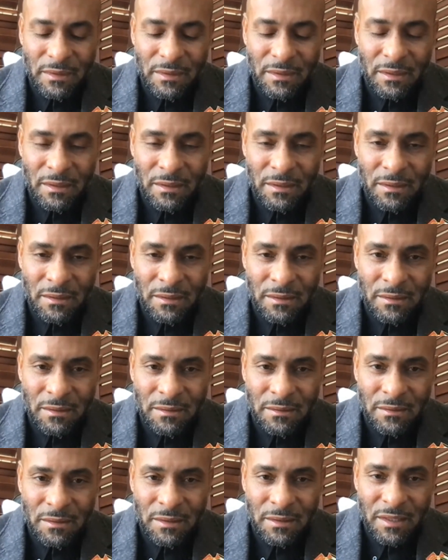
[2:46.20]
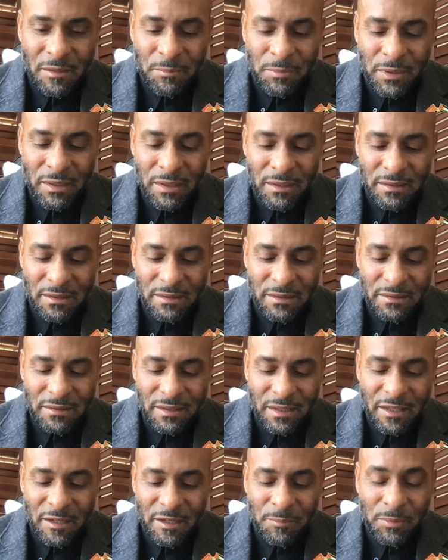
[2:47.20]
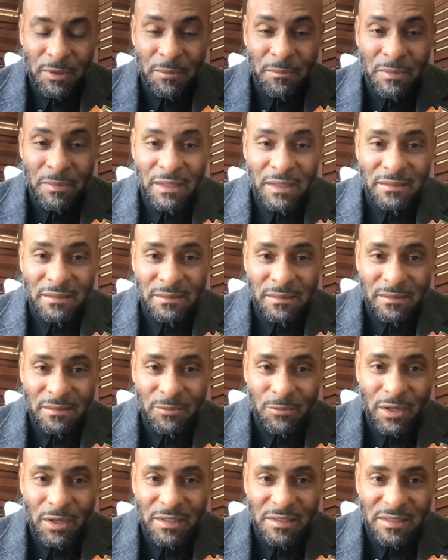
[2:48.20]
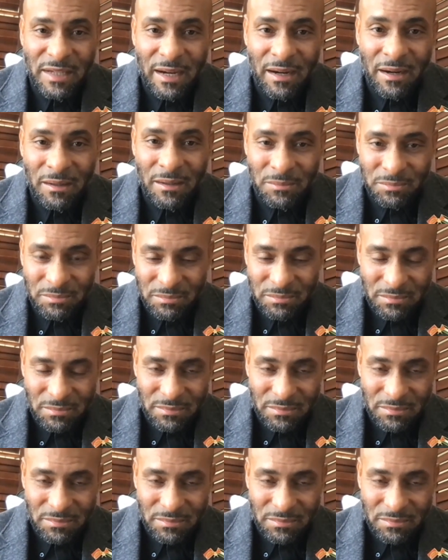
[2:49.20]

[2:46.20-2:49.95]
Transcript: the Qibla meaning what is our